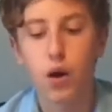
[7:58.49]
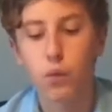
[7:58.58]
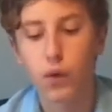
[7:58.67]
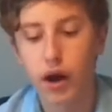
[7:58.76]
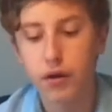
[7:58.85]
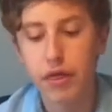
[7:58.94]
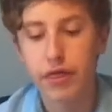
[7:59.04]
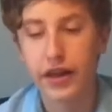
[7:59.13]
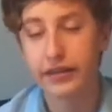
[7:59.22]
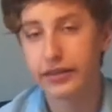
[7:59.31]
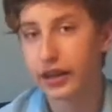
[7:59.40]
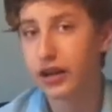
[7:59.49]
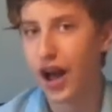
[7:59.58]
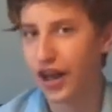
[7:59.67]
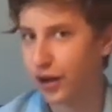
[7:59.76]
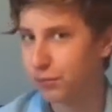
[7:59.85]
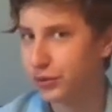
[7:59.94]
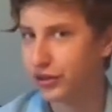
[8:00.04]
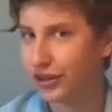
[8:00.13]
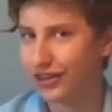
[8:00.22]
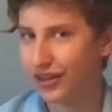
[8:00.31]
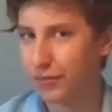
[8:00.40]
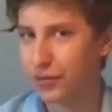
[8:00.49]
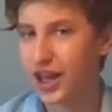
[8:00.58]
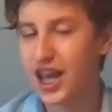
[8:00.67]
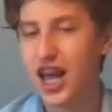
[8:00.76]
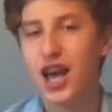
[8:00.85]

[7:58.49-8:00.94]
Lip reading: Well, that's it. I hope you learned something.